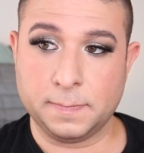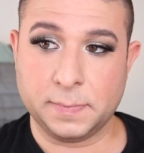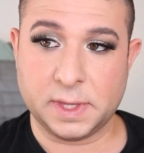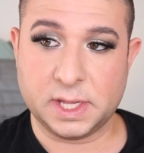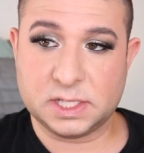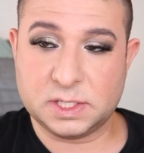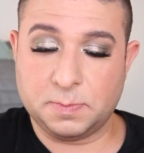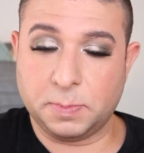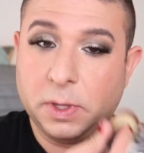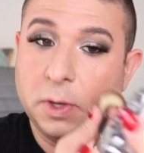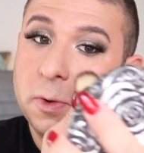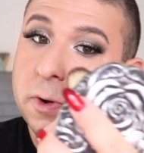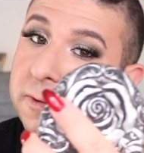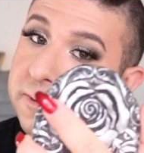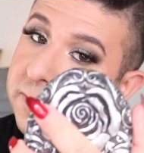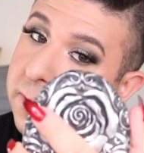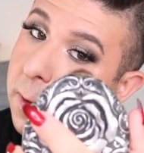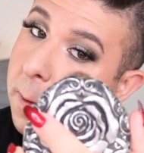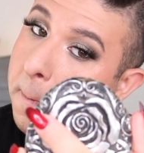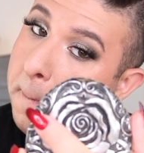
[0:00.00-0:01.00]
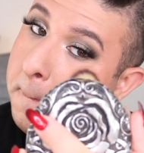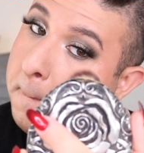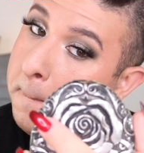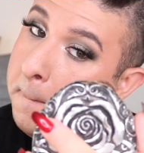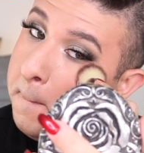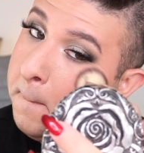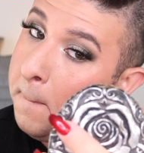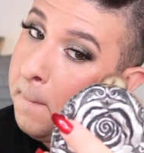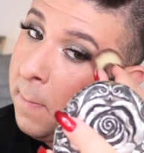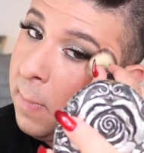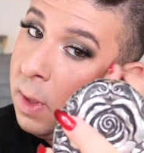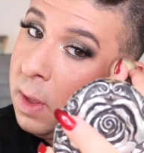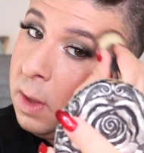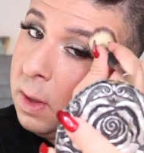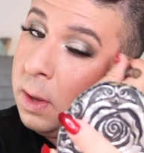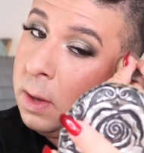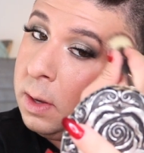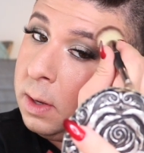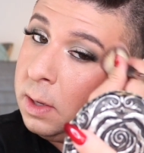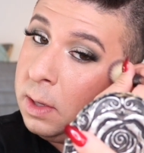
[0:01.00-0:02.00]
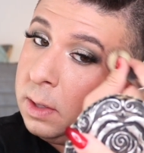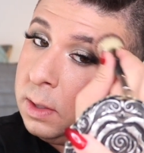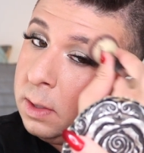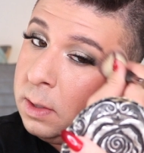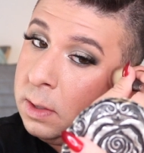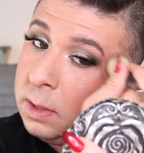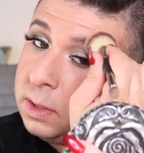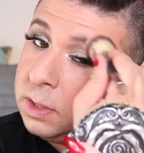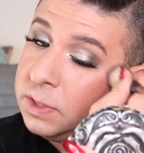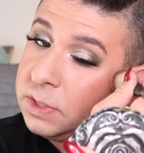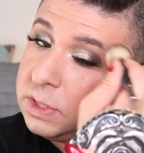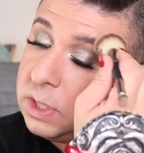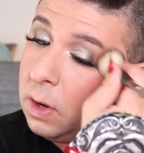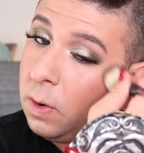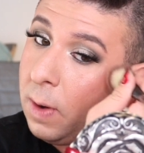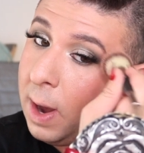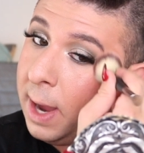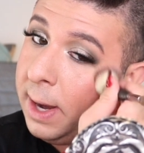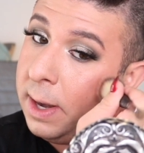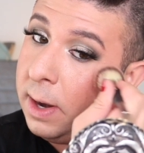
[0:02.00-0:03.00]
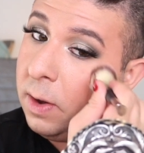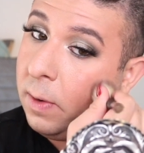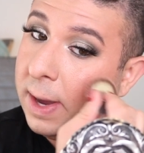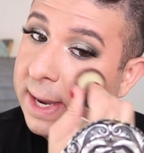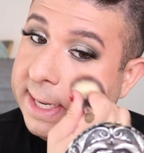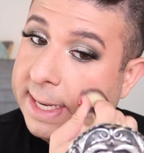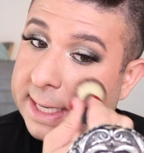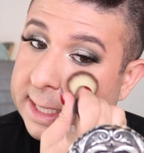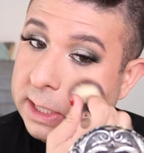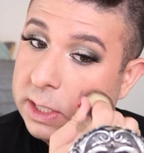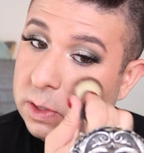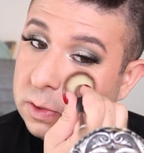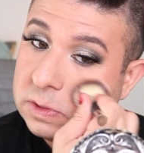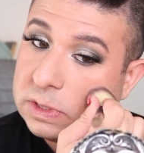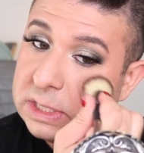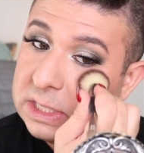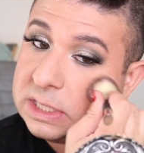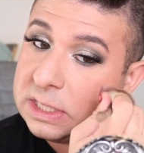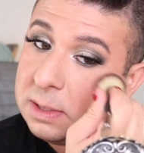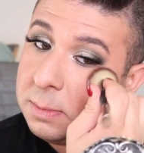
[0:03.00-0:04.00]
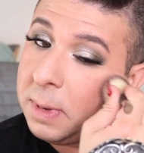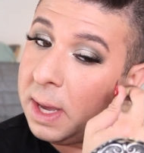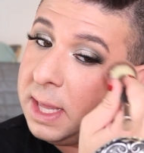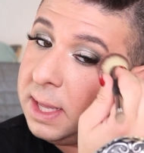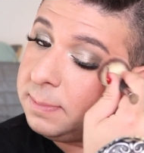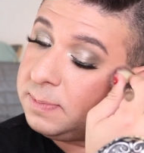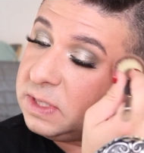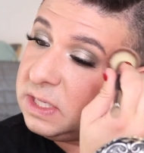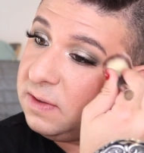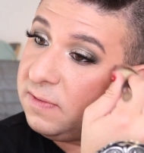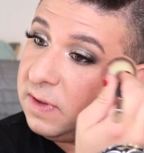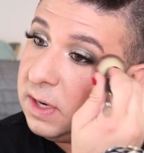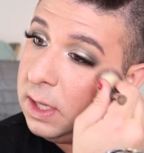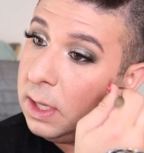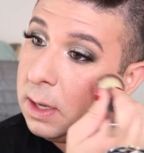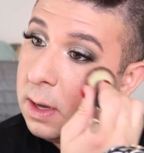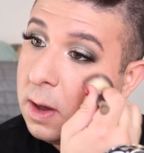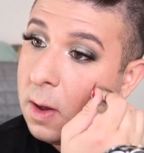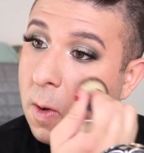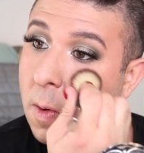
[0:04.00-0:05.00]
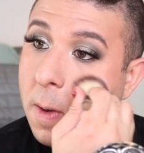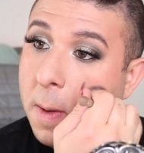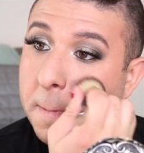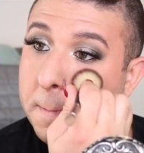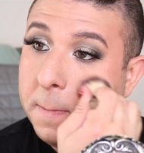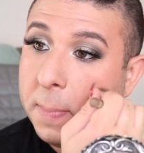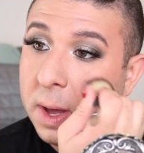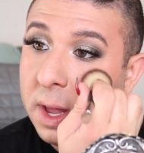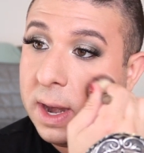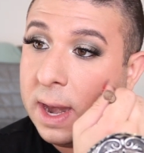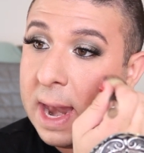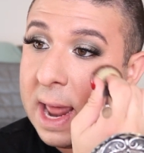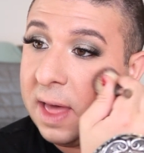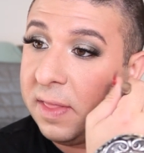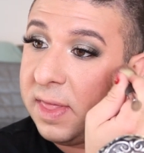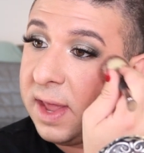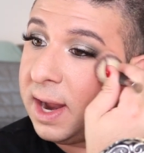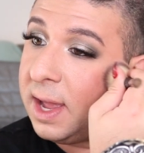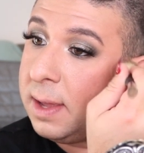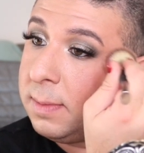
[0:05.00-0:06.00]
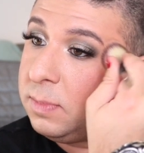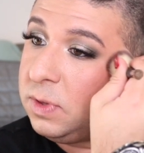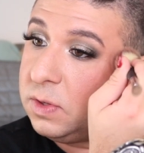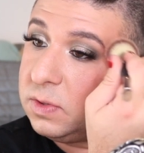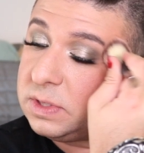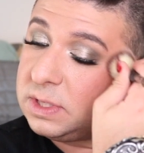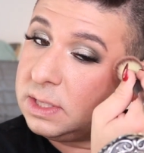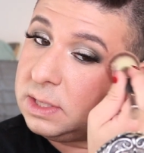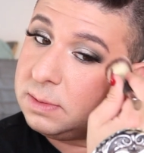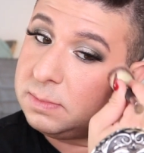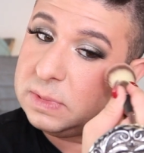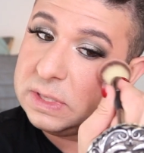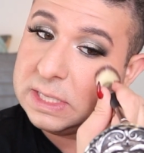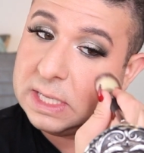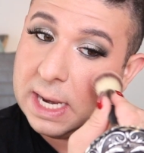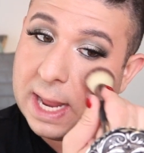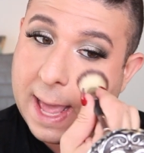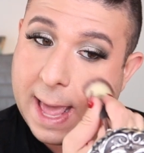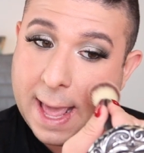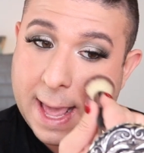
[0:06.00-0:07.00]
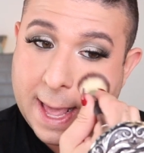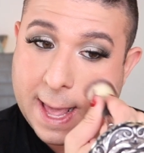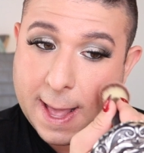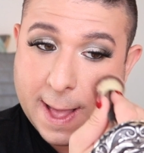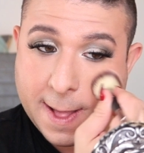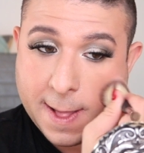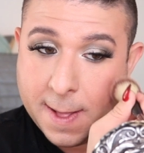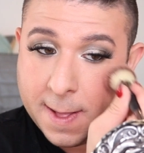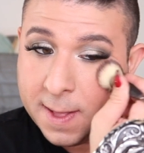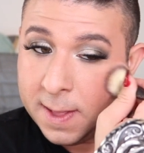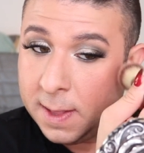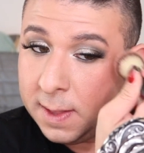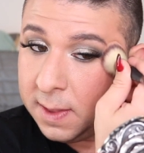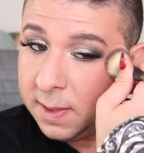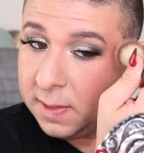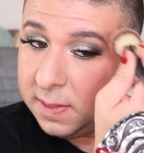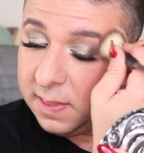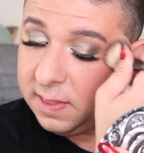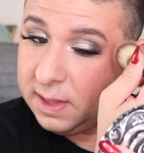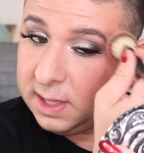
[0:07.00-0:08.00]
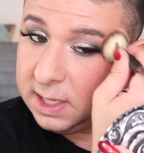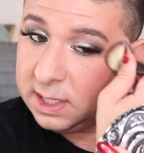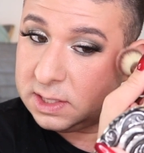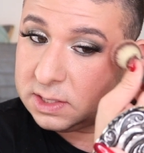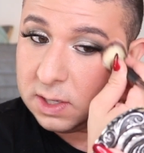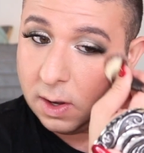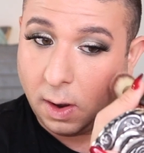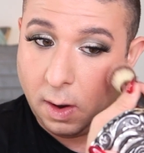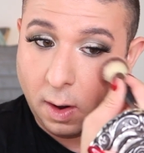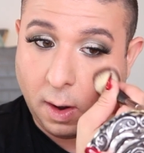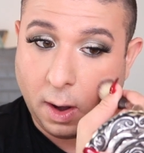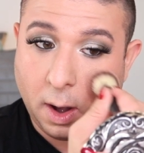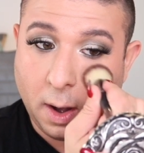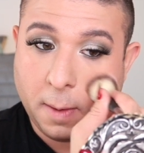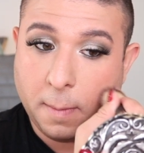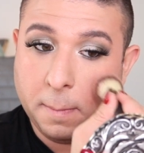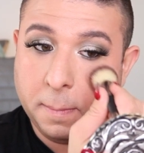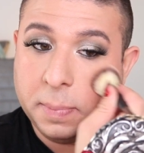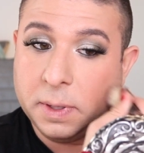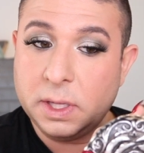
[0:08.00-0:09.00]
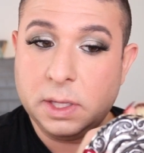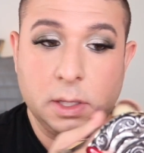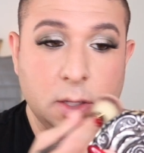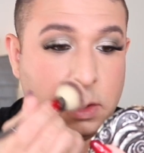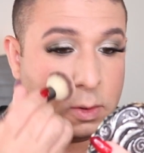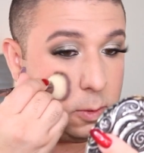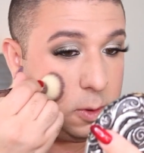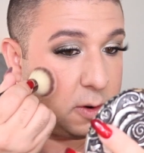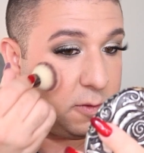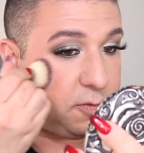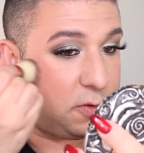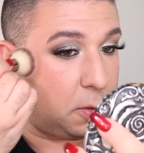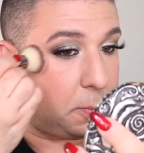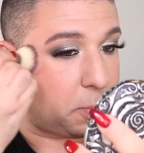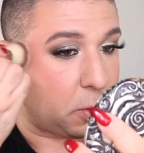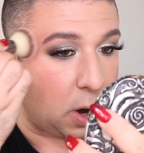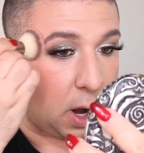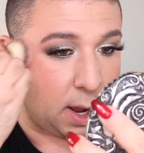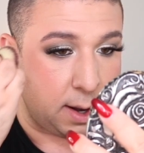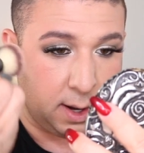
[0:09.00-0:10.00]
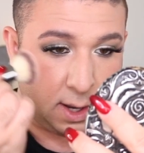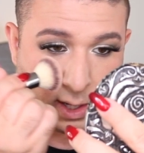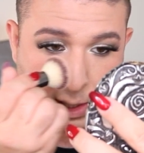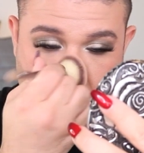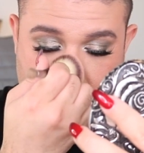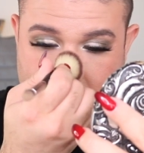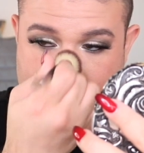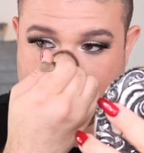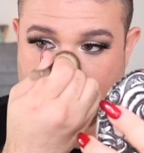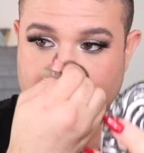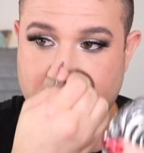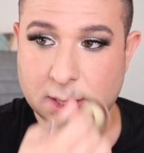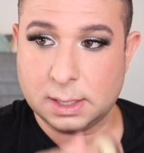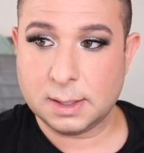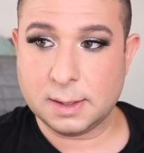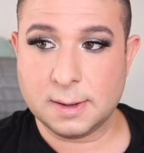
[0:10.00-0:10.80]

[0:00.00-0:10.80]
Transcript: That's beautiful. So I know I didn't use these in my Ipsy video, but now that I am using them today, these are beautiful products.